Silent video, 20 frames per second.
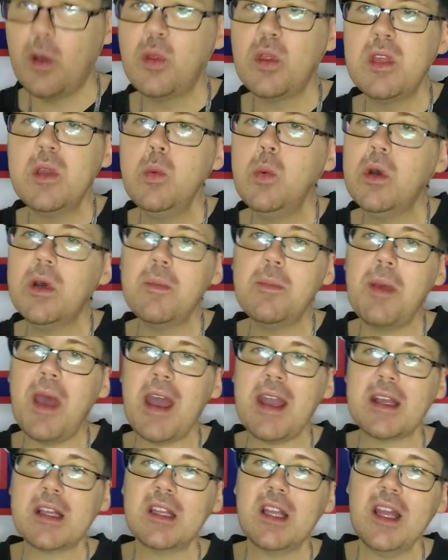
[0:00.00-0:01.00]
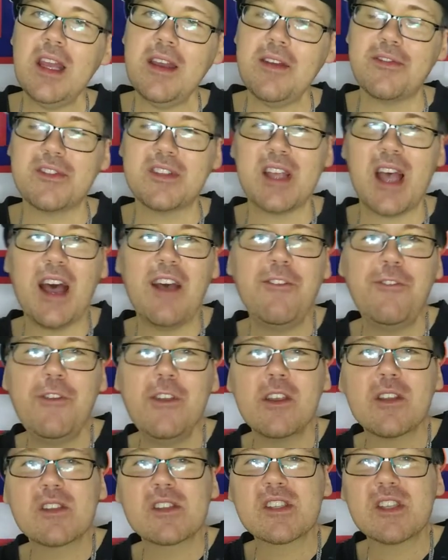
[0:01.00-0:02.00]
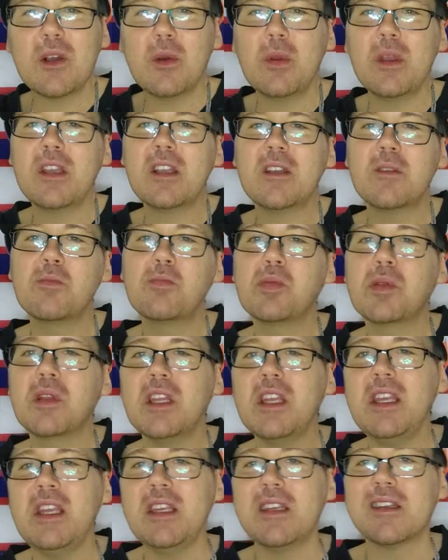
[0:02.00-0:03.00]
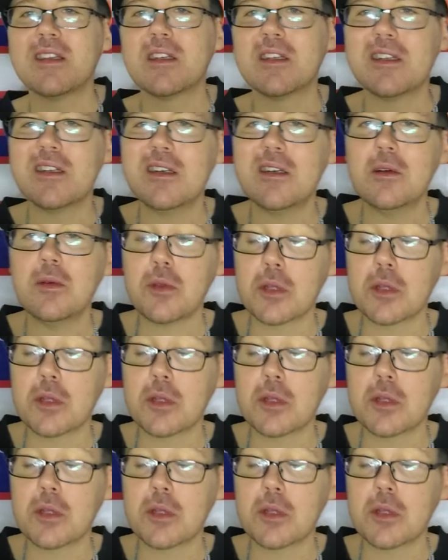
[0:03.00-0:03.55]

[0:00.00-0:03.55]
Only one pack left. I feel so incomplete, you know?